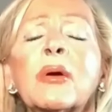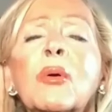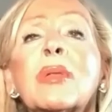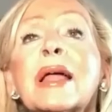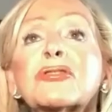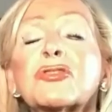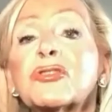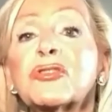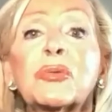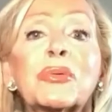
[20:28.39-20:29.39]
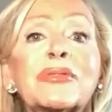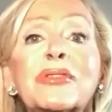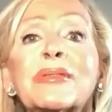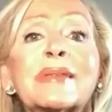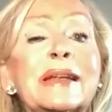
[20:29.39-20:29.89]
Well, actually, she was
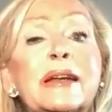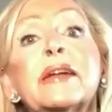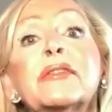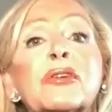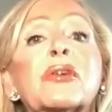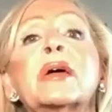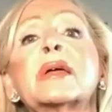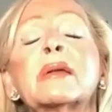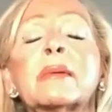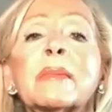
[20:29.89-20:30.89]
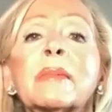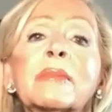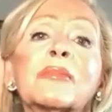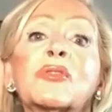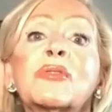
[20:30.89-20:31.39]
just in 9th grade,
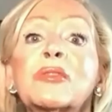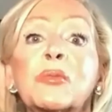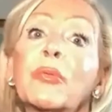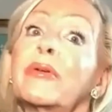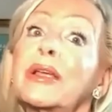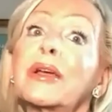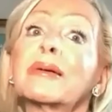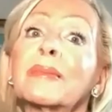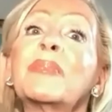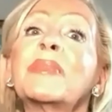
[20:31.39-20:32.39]
so that's pretty young,